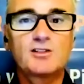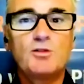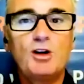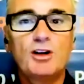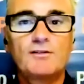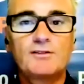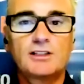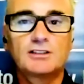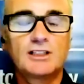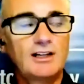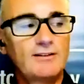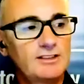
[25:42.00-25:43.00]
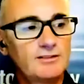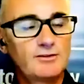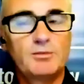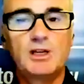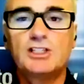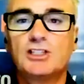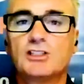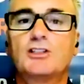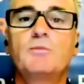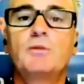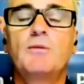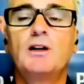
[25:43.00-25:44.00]
So all of Dr. Kevin's information is going
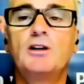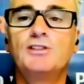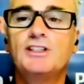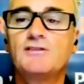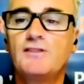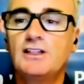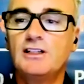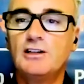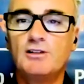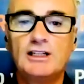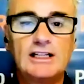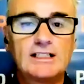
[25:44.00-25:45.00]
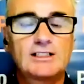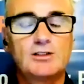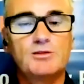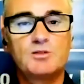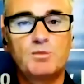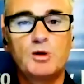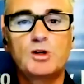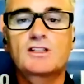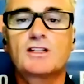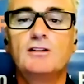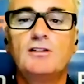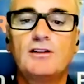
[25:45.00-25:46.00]
to be below this video and links to his
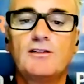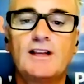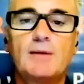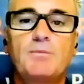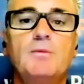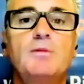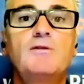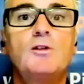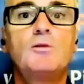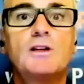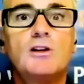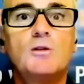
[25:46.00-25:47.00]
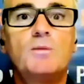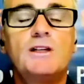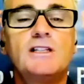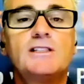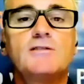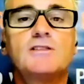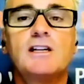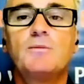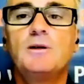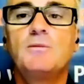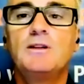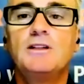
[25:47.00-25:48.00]
books and all of that. But before we go, please do tell
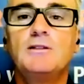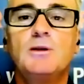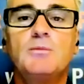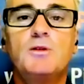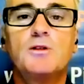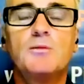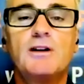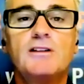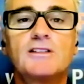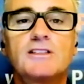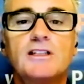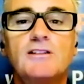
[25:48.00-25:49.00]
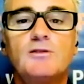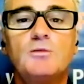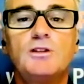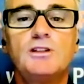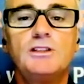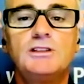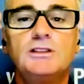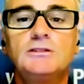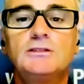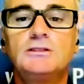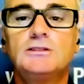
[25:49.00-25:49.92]
people a little bit more about yourself and what you do.